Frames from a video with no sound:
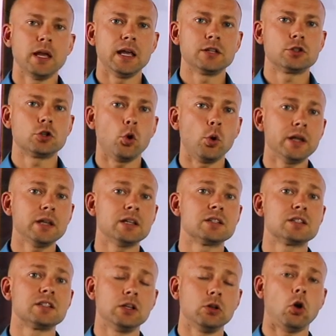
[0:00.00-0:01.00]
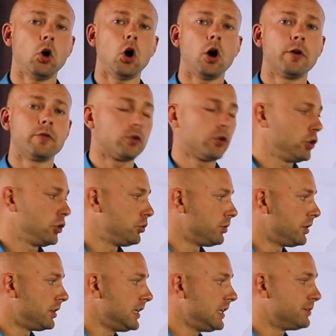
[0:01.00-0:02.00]
It's going to still offer you
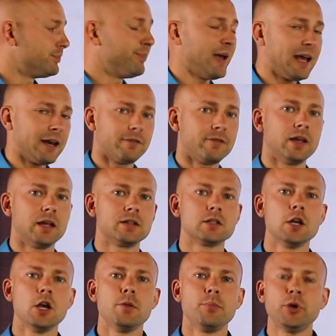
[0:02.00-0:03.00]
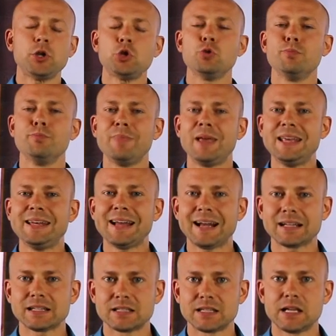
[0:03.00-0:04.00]
these benefits, but you may
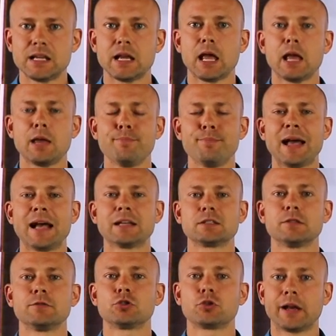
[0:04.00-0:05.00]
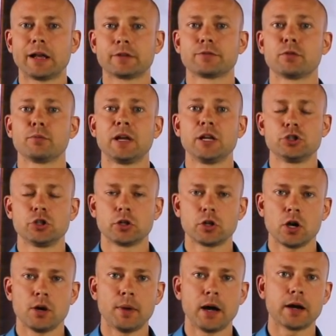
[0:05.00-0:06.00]
not see a massive transformation
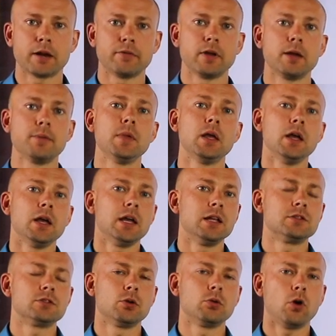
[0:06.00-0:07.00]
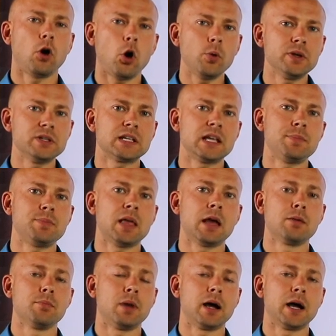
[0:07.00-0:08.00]
come out of it. And so always keep
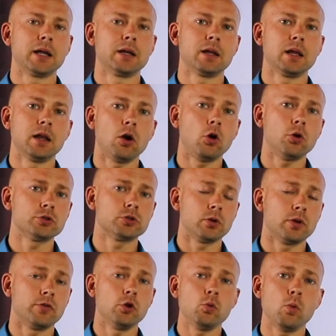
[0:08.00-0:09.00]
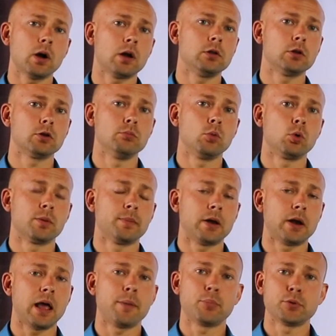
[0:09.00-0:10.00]
that in mind. And also, if you want to learn more
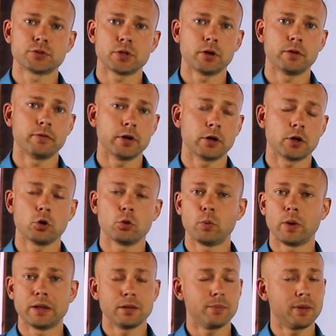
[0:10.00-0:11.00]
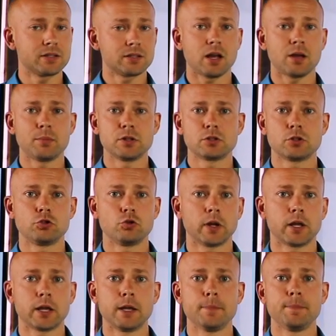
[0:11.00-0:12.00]
about apple cider vinegar, when the best time is to
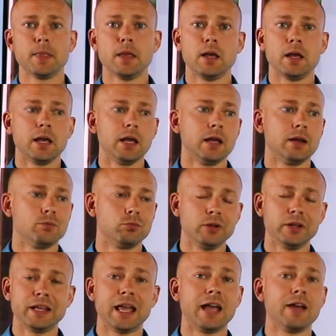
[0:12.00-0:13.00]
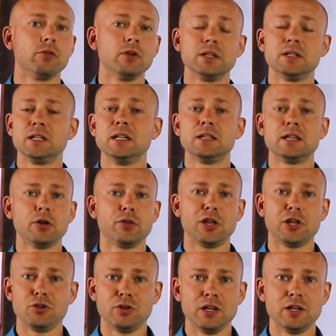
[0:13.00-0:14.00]
drink it, and really every detail
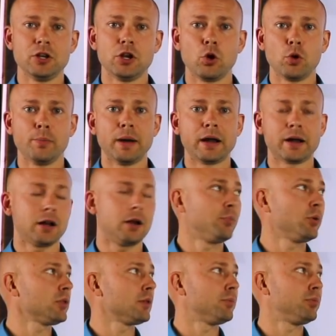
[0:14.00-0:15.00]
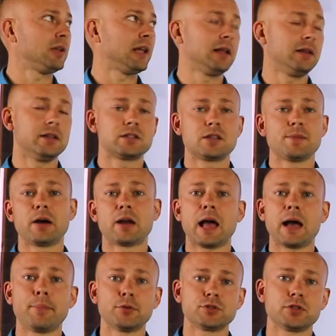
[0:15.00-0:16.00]
that you need to know about it, I'll put the playlist about
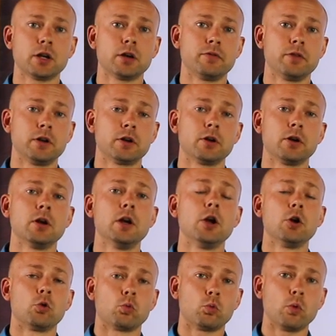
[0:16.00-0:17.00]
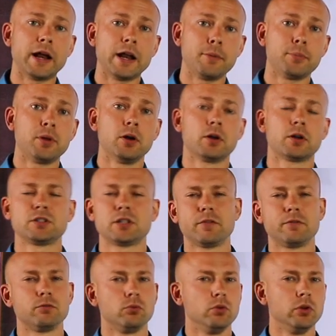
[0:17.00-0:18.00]
apple cider vinegar right up here because
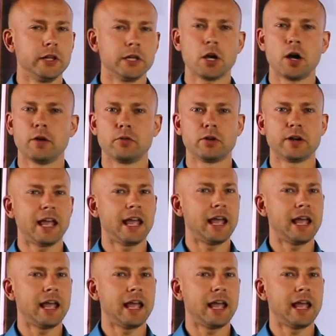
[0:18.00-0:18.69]
I've really covered